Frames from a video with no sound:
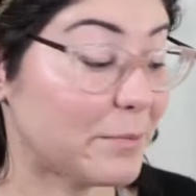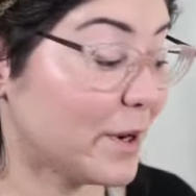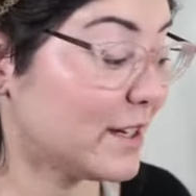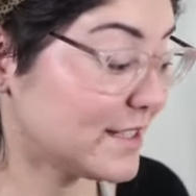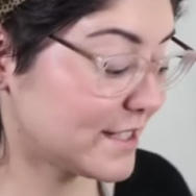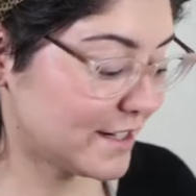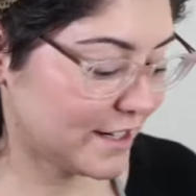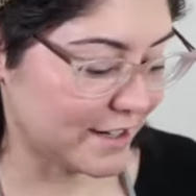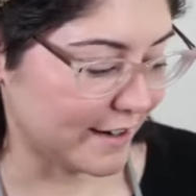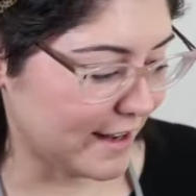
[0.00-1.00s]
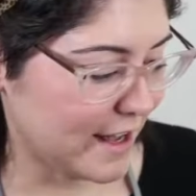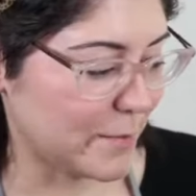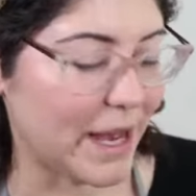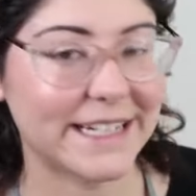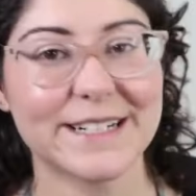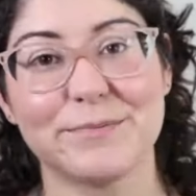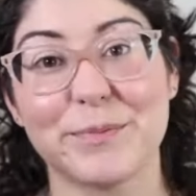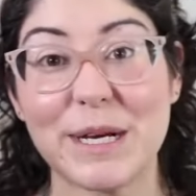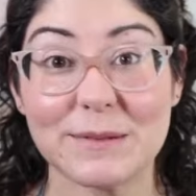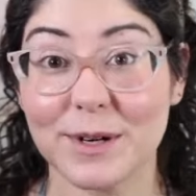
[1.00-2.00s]
Bronzer! I
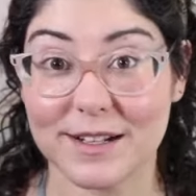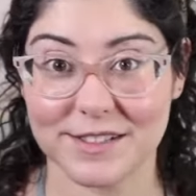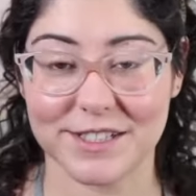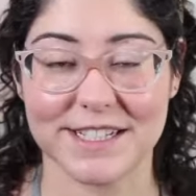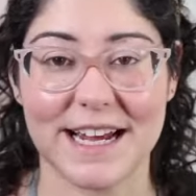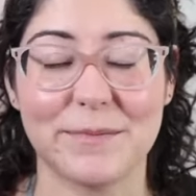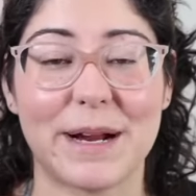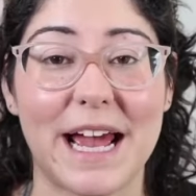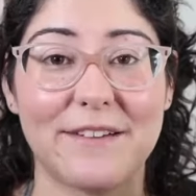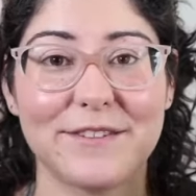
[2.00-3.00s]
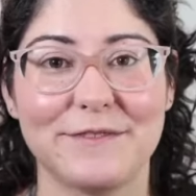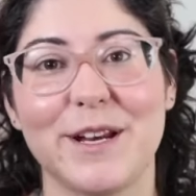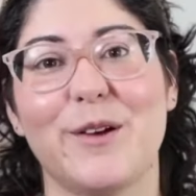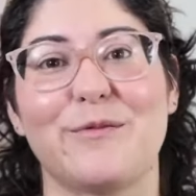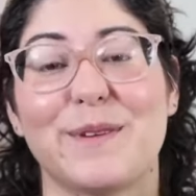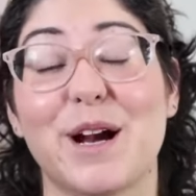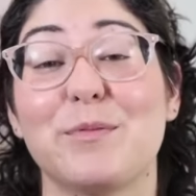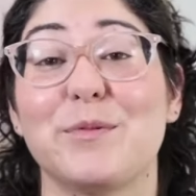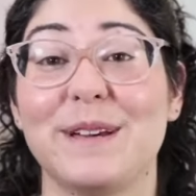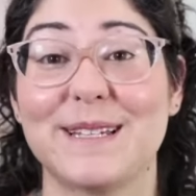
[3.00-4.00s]
didn't bring bronzer today, but I have a video from a
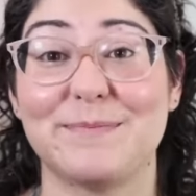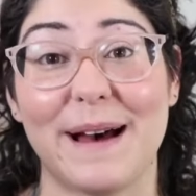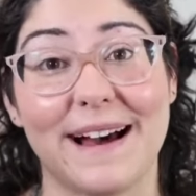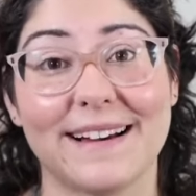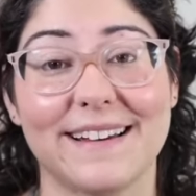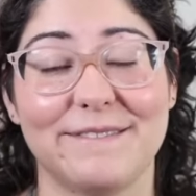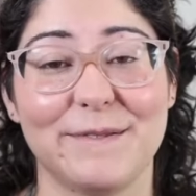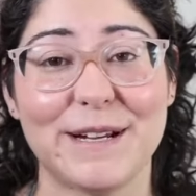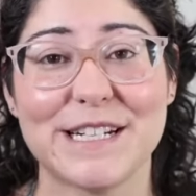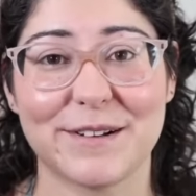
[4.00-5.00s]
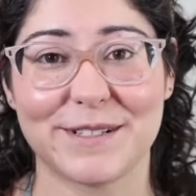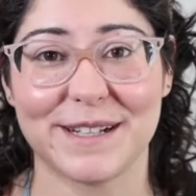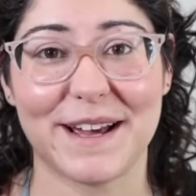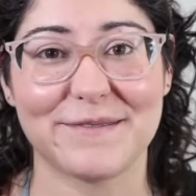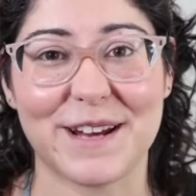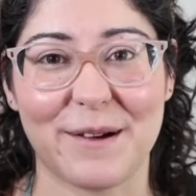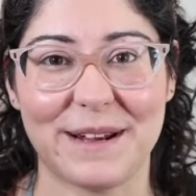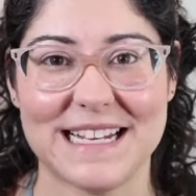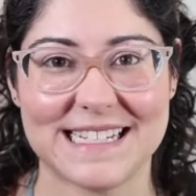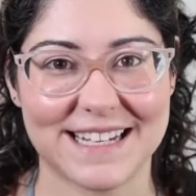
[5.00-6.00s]
couple weeks back. If you reach out to live chat,
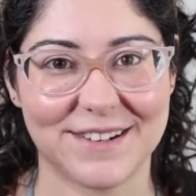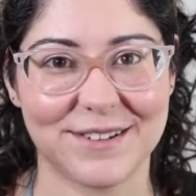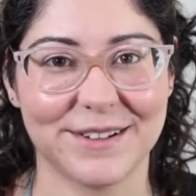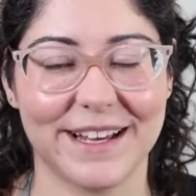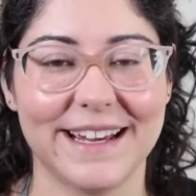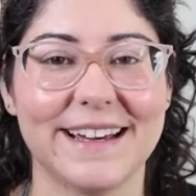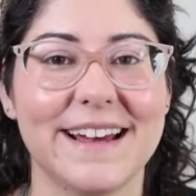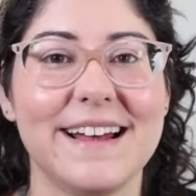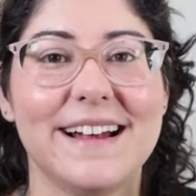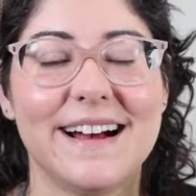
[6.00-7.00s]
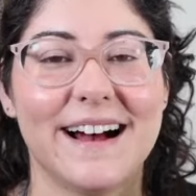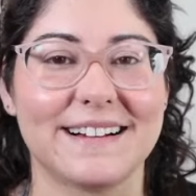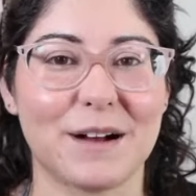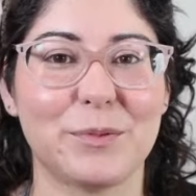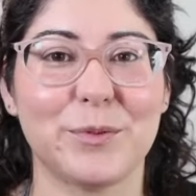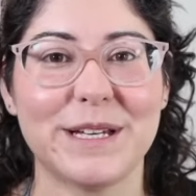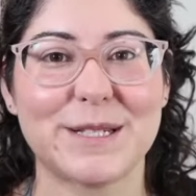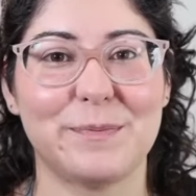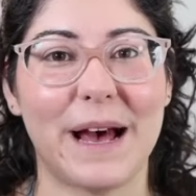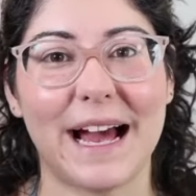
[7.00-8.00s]
we can send you the link. A couple
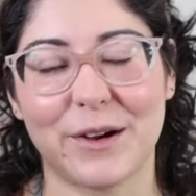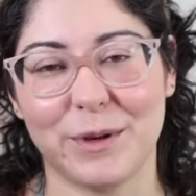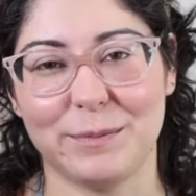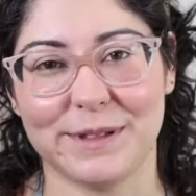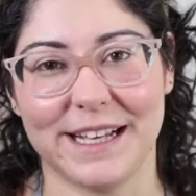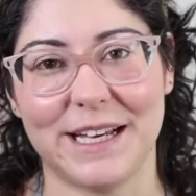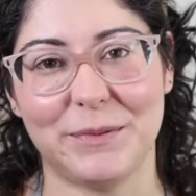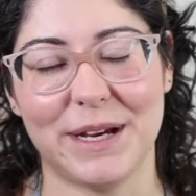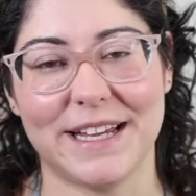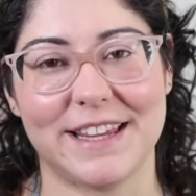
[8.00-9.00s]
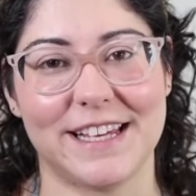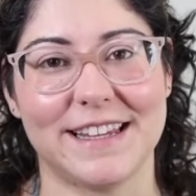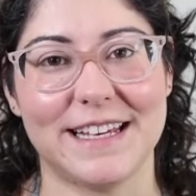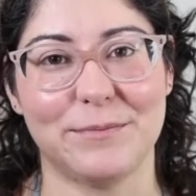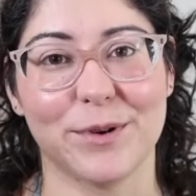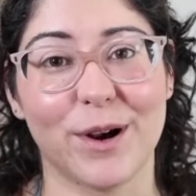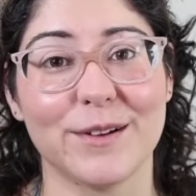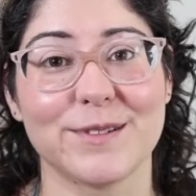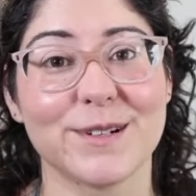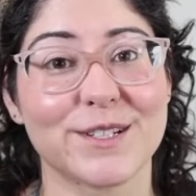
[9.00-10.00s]
weeks back, we played with the
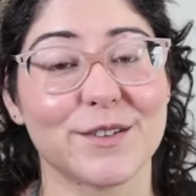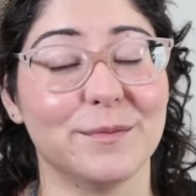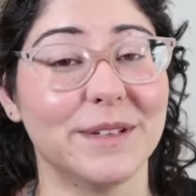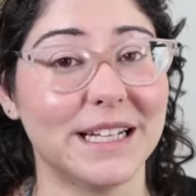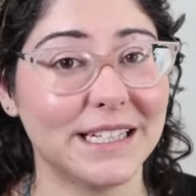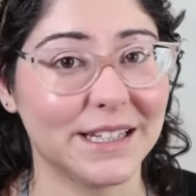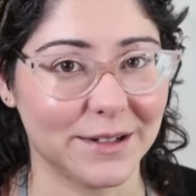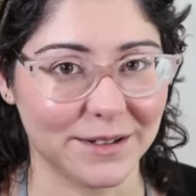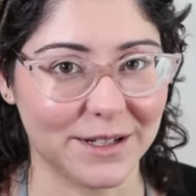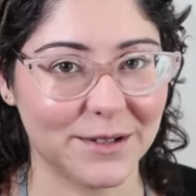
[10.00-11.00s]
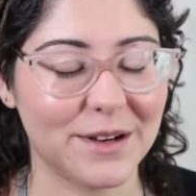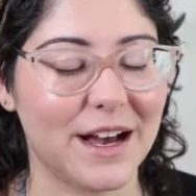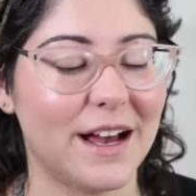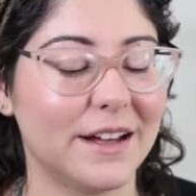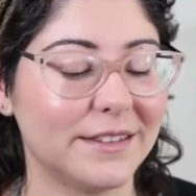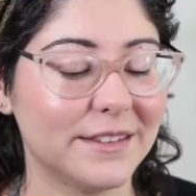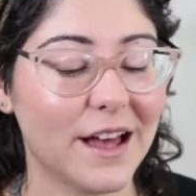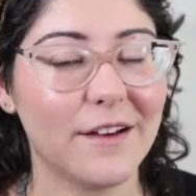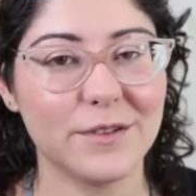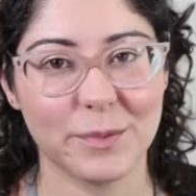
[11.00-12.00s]
bronzers from Lily Lolo. I
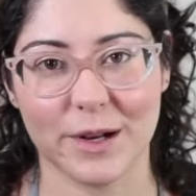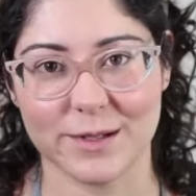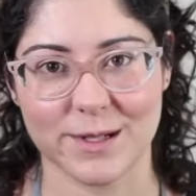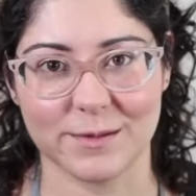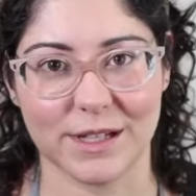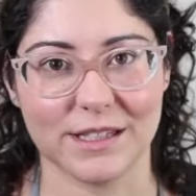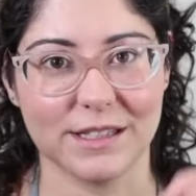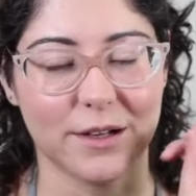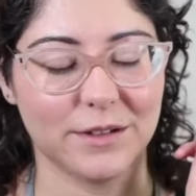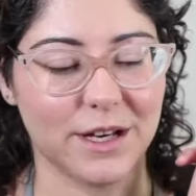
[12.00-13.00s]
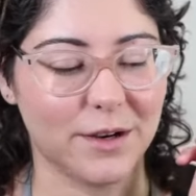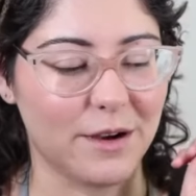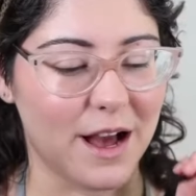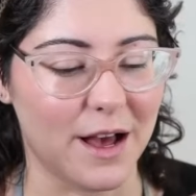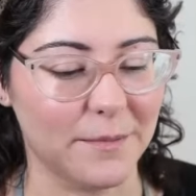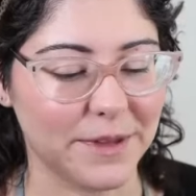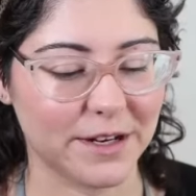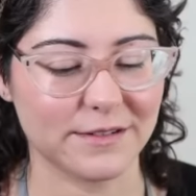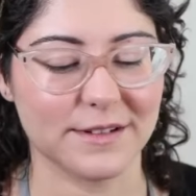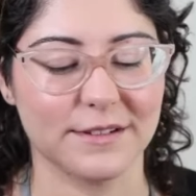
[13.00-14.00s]
love the bronzers from Lily Lolo.
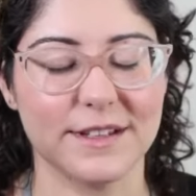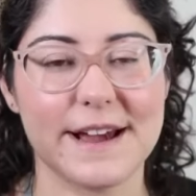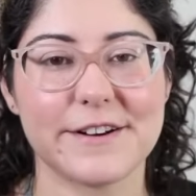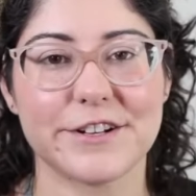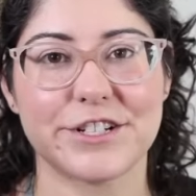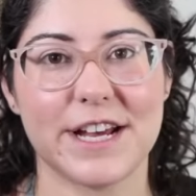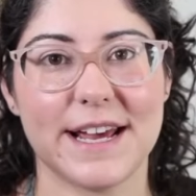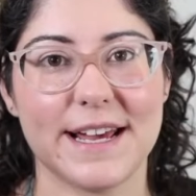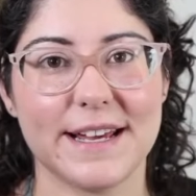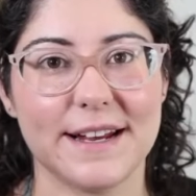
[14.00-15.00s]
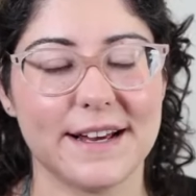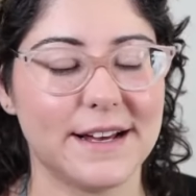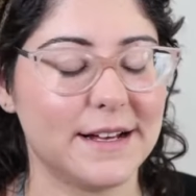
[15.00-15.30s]
There's a lighter shade